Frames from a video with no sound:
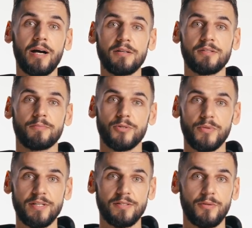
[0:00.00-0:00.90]
are some
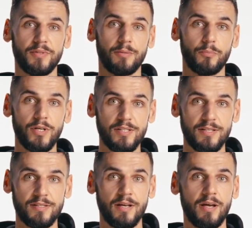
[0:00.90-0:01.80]
tricks during the
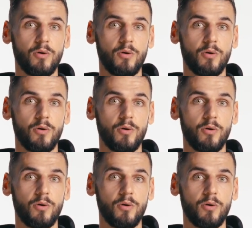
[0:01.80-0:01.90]
process